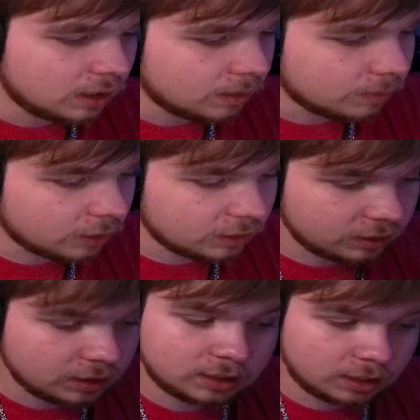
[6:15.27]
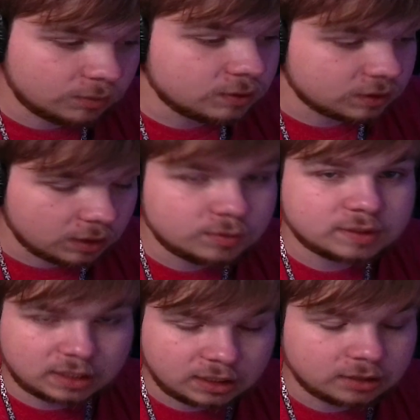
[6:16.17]
But they, they was they was
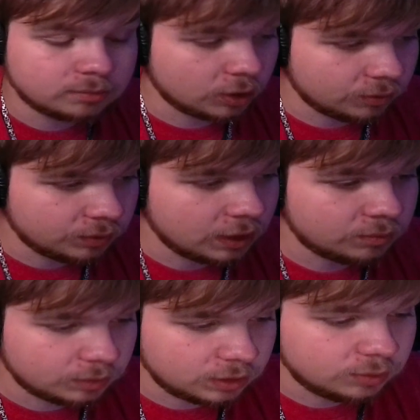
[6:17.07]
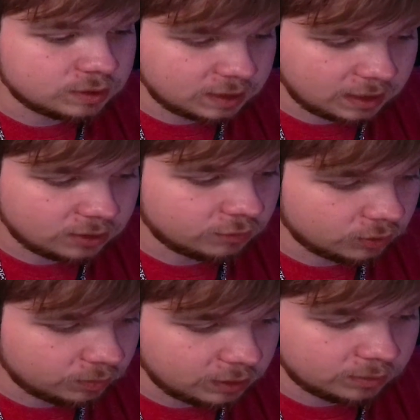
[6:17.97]
eating, bro. They really was taking over
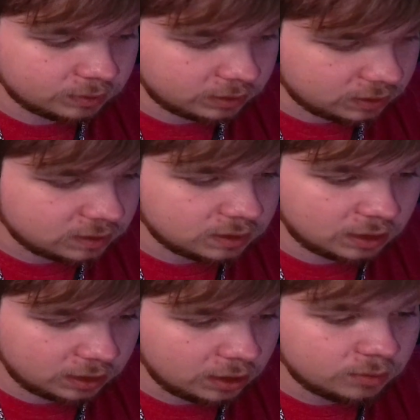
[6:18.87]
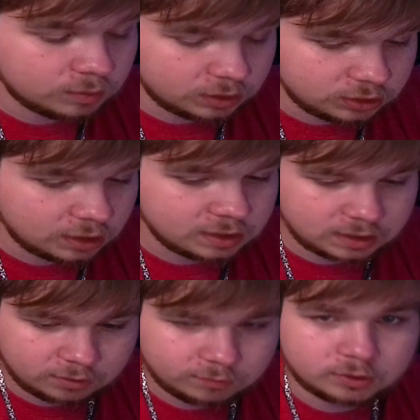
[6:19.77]
the weekend with this. They they really trying to
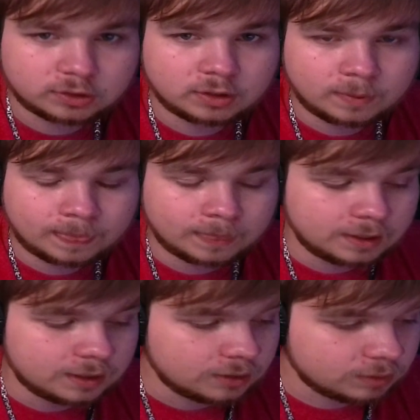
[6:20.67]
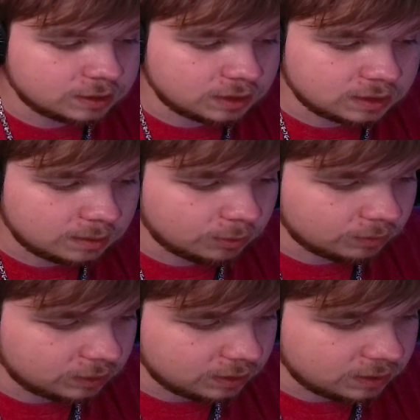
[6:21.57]
take over the rest of the summer
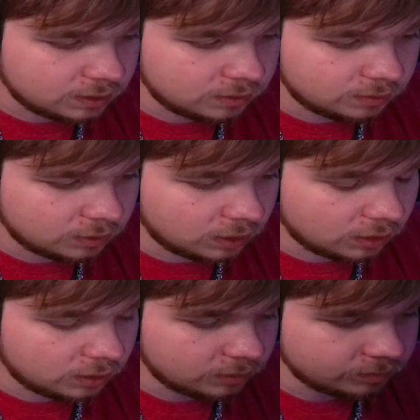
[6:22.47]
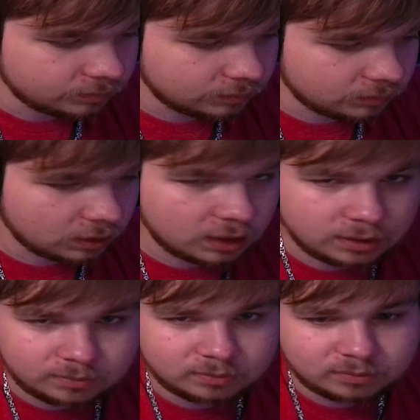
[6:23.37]
with this. Um, the like
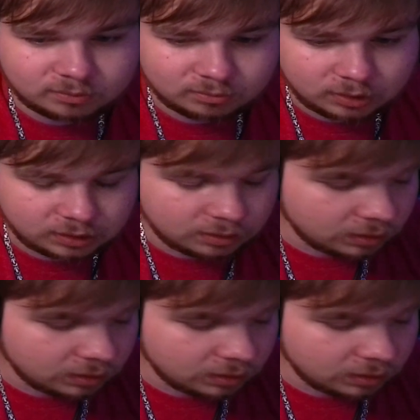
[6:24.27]
month that we